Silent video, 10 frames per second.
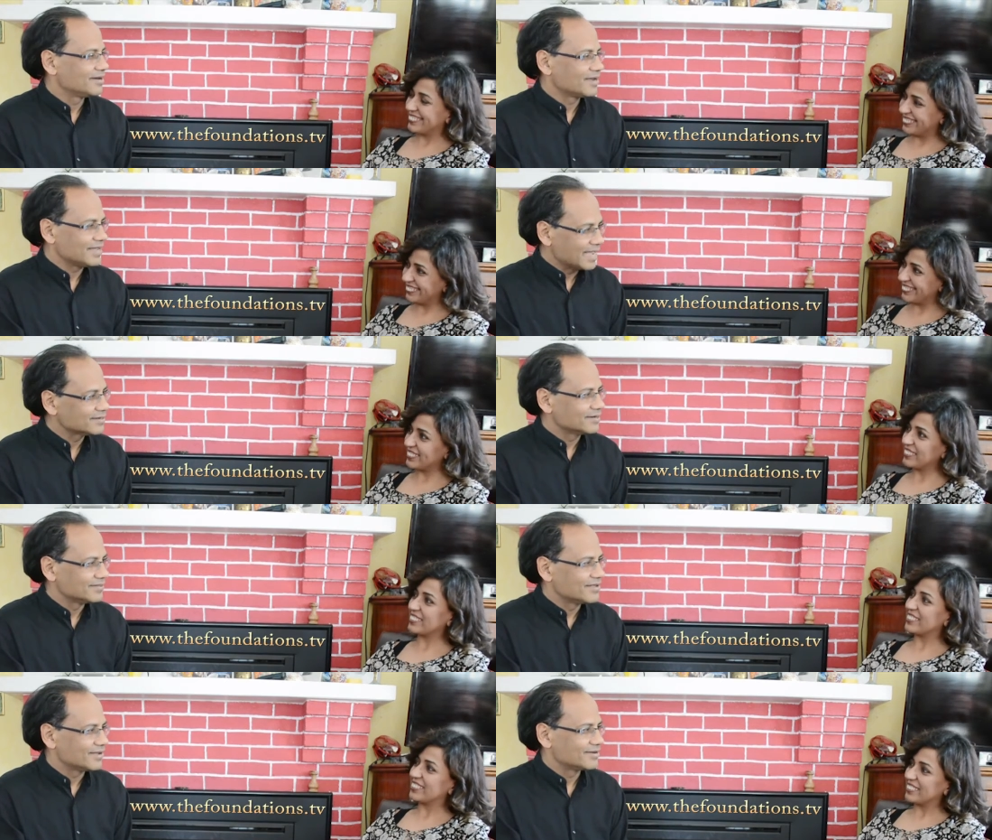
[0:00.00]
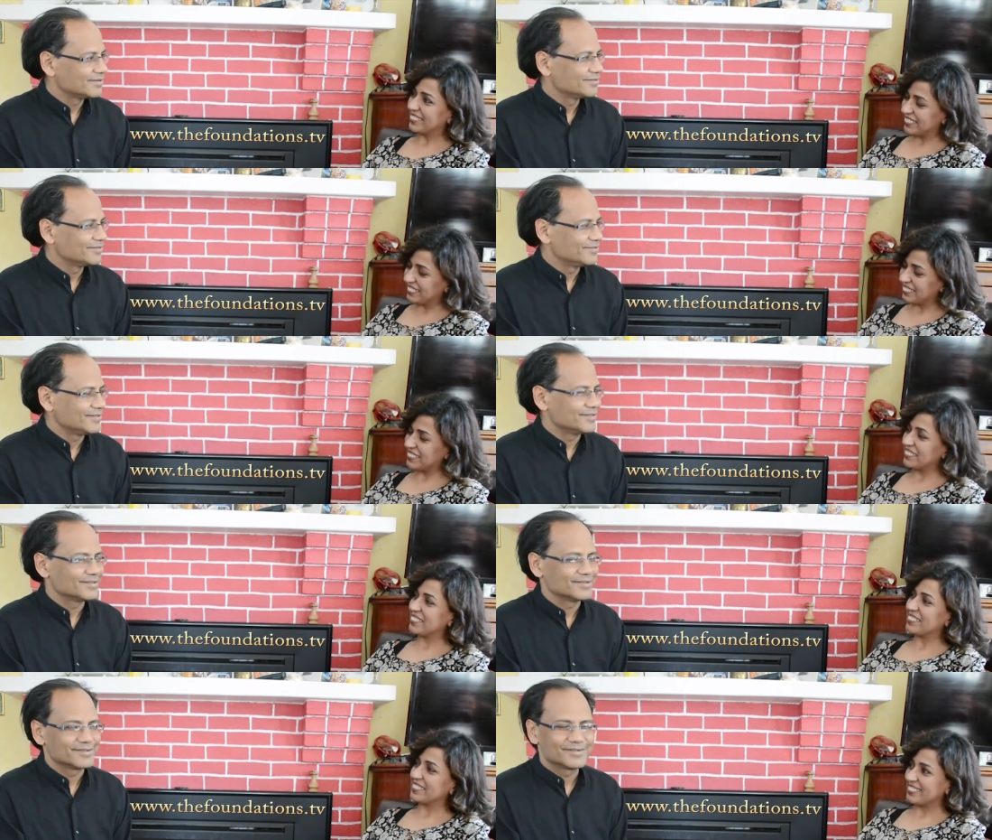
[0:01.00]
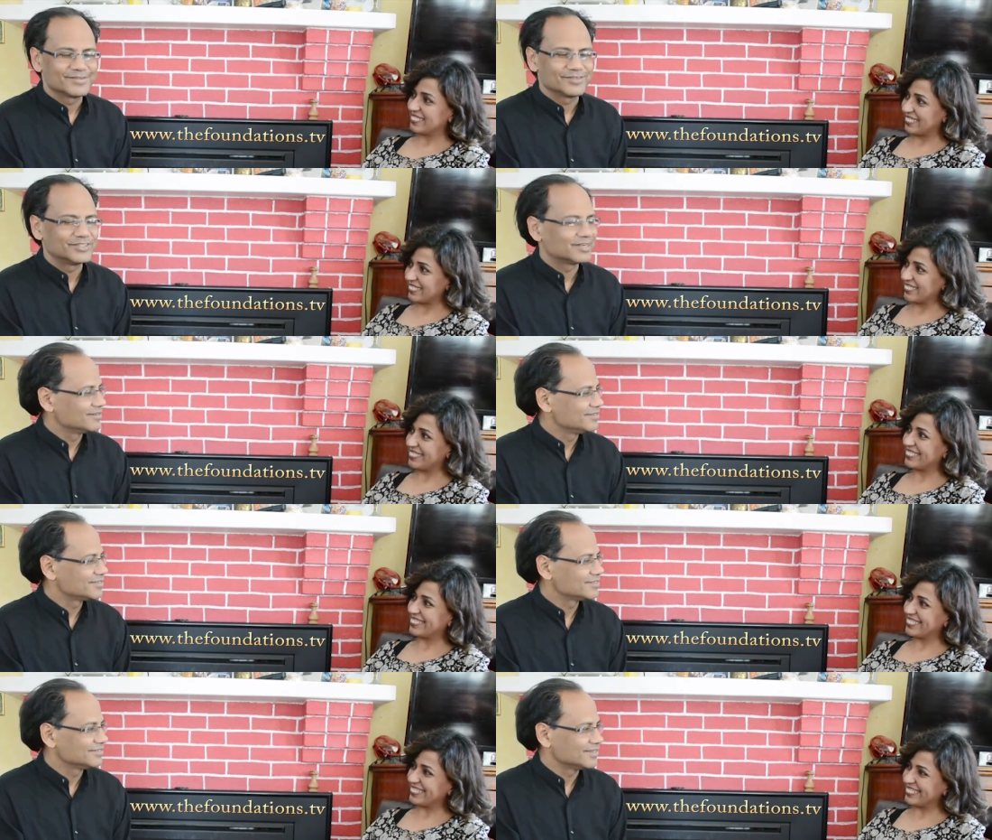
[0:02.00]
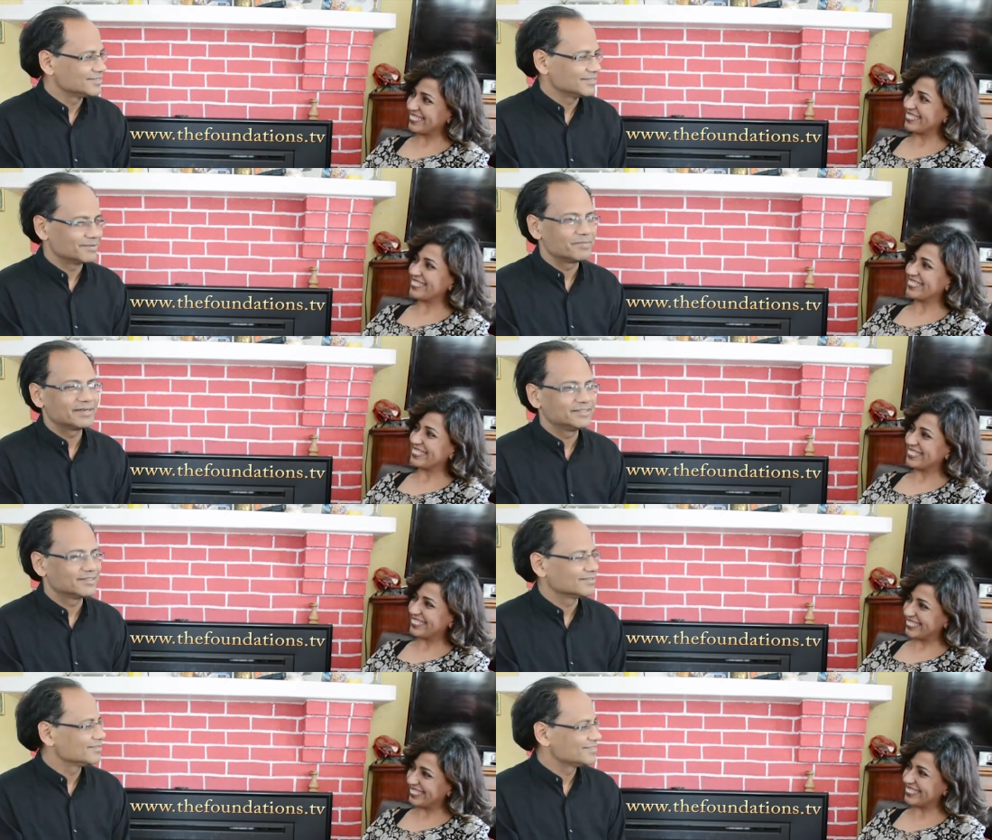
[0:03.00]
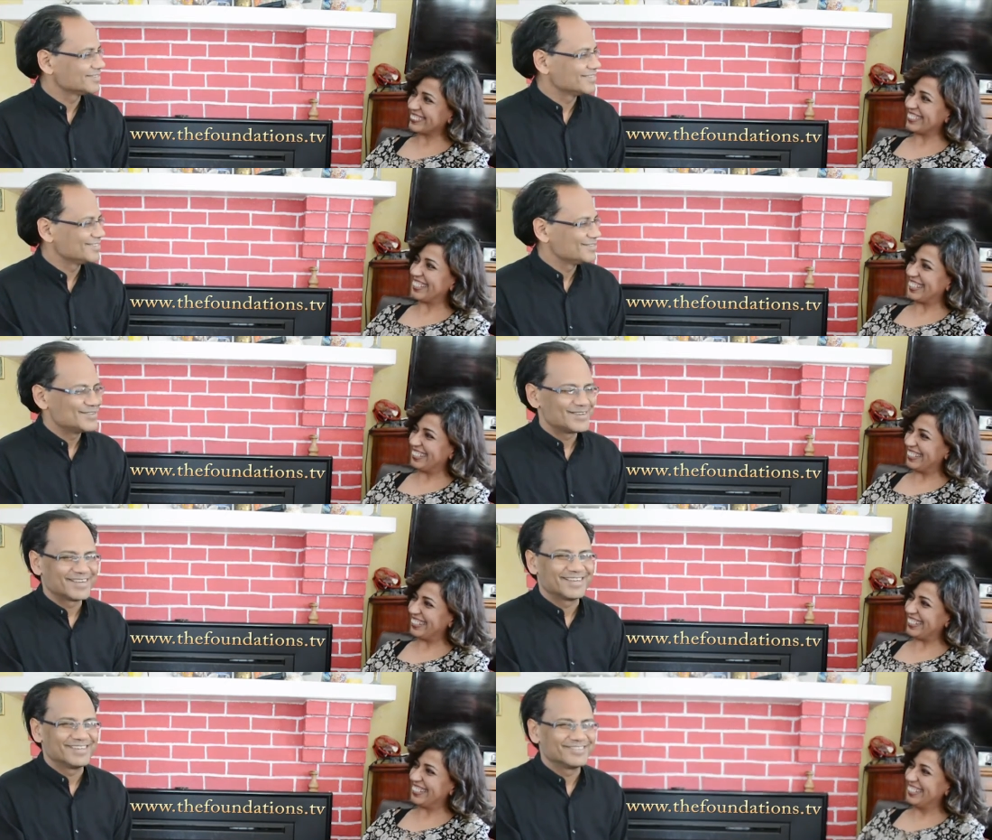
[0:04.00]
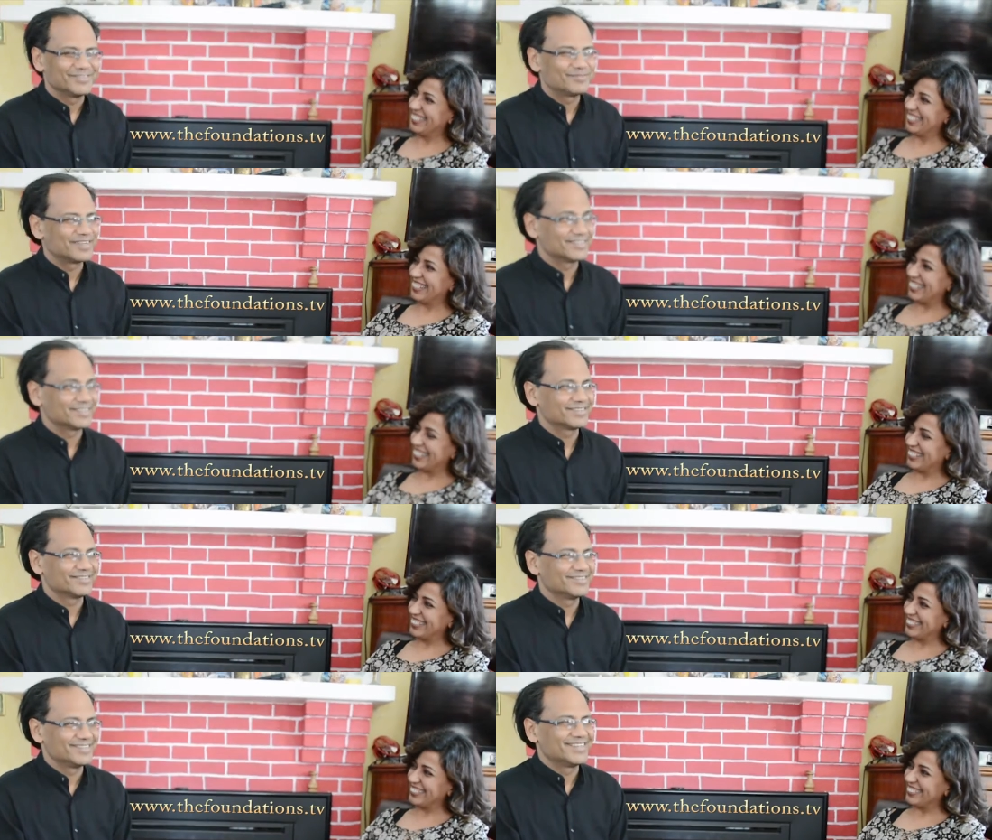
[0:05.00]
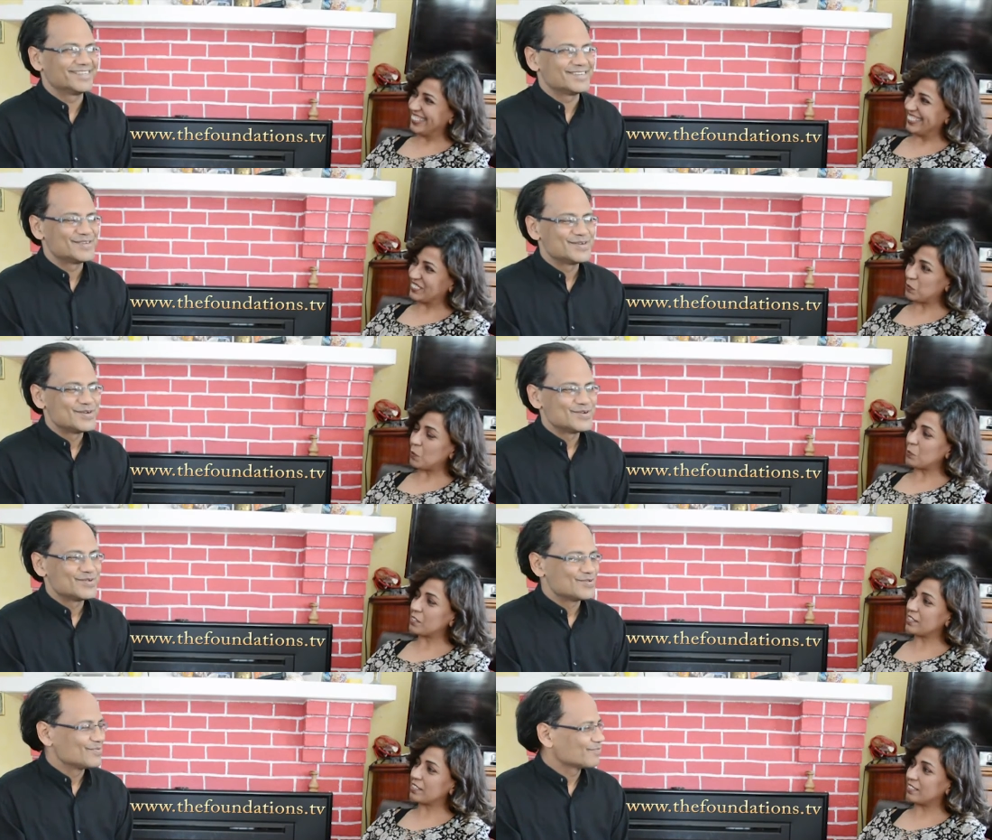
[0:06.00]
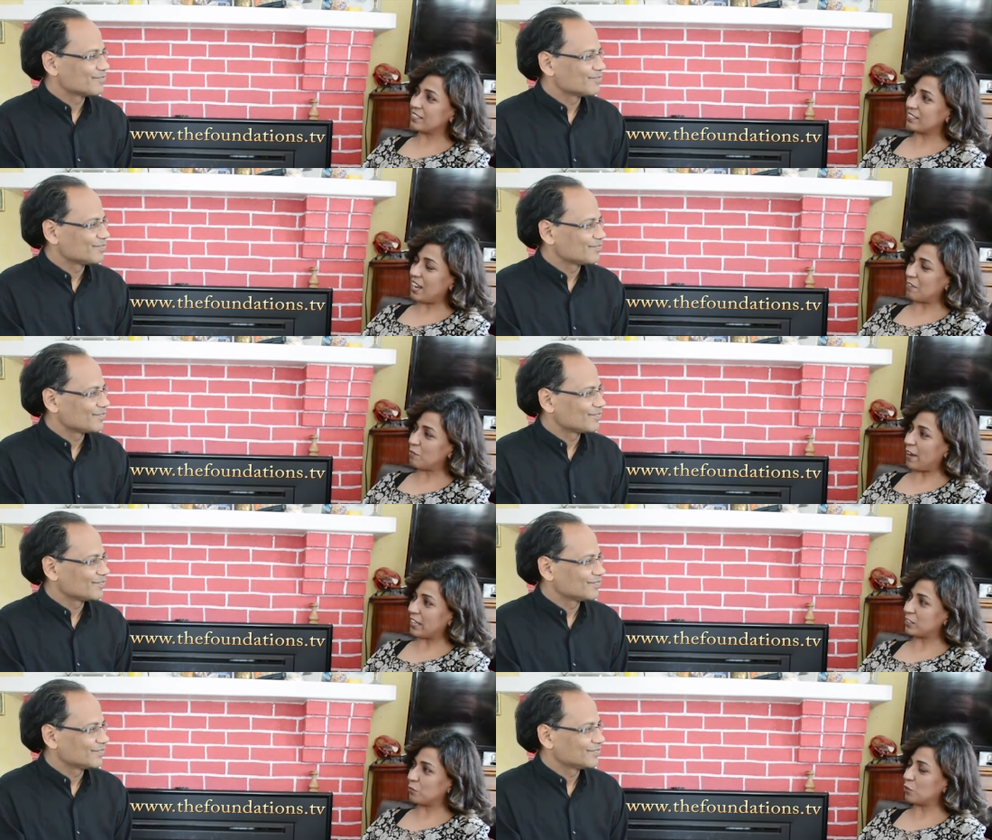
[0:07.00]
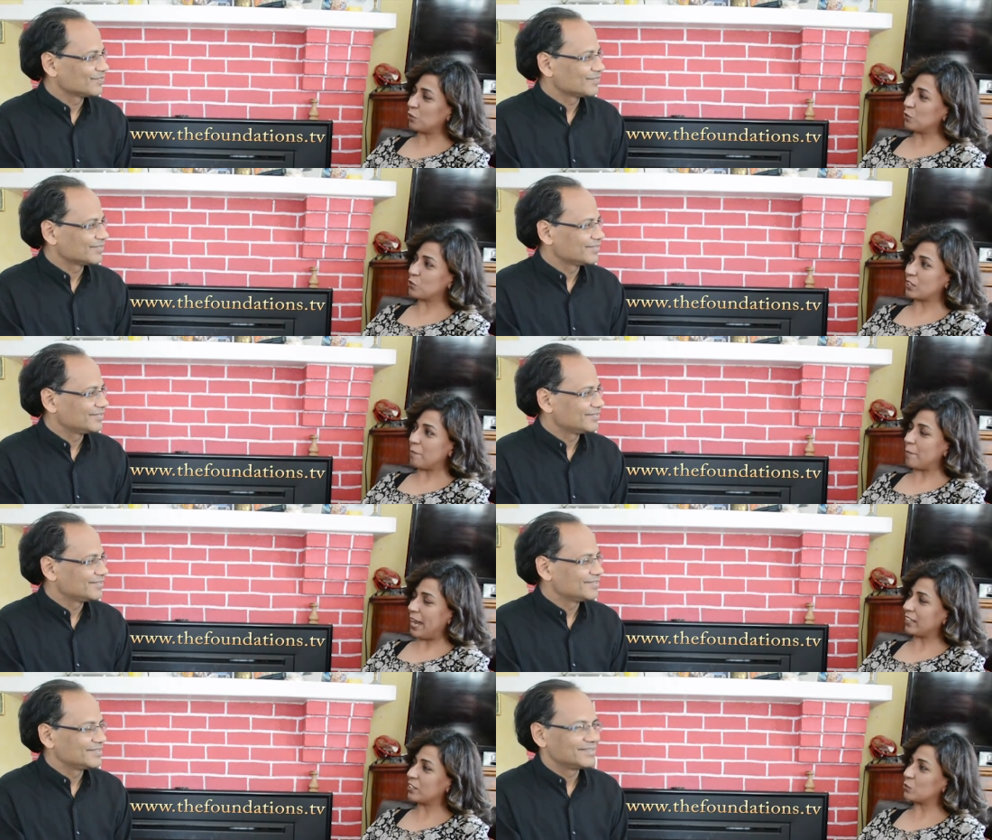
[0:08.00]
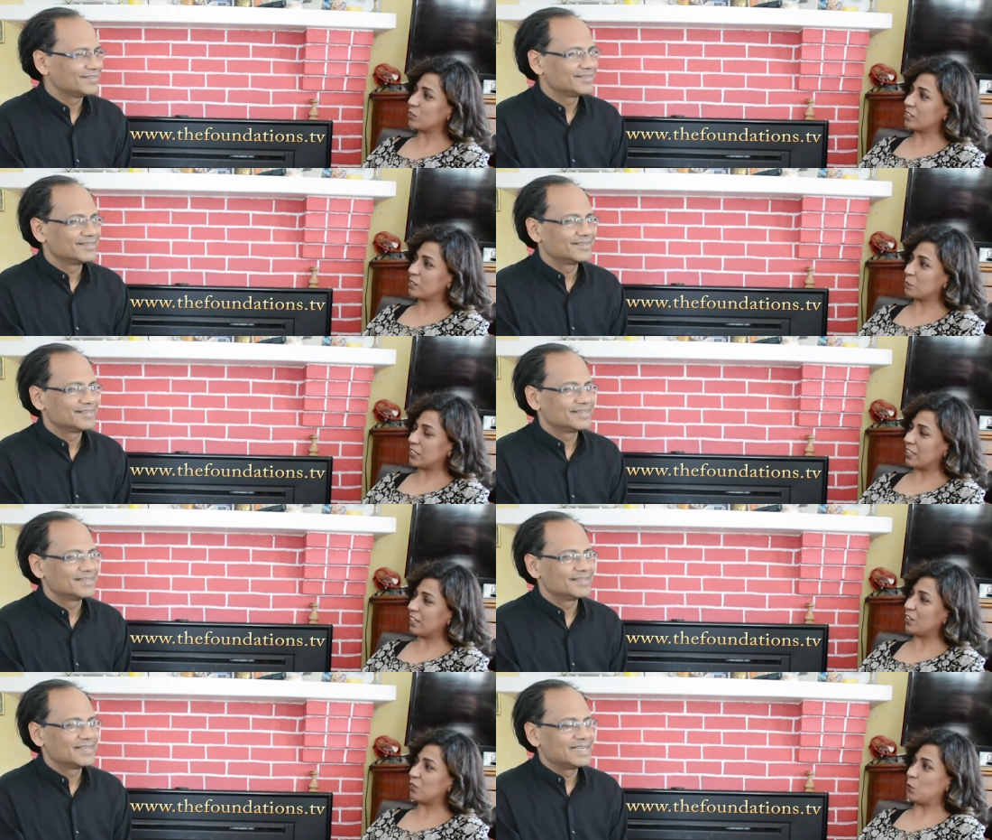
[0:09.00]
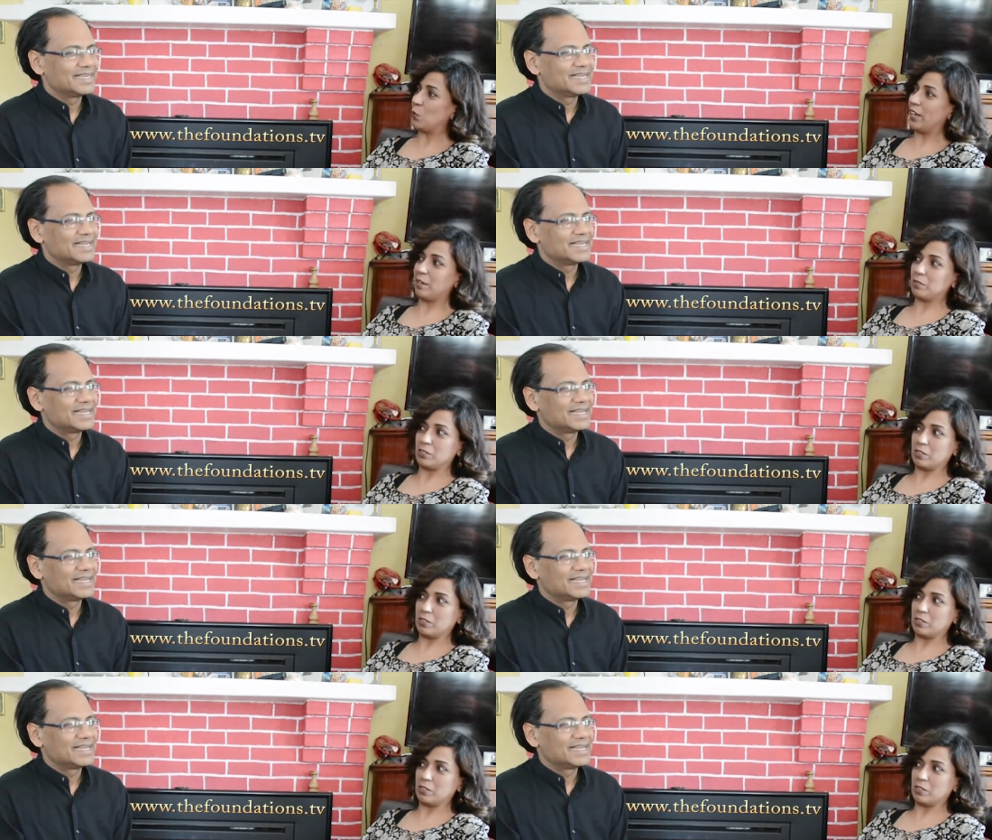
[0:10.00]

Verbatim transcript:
Speaker 1: and I acted there. The the journalist, Jai Singh, the bad journalist. Yeah, yeah. If I say so.
Speaker 2: Yeah. So, what was the driving factor for you to come back into this particular role and